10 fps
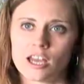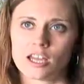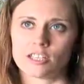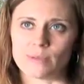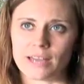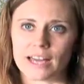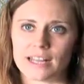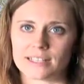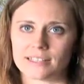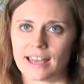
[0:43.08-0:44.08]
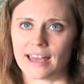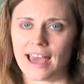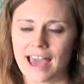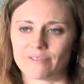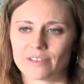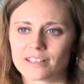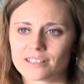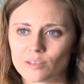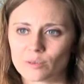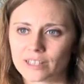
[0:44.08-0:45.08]
To be honest,
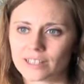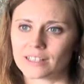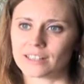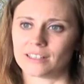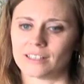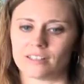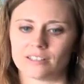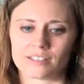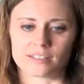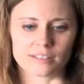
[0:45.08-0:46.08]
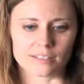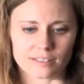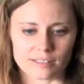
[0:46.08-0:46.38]
advocacy work, you know, just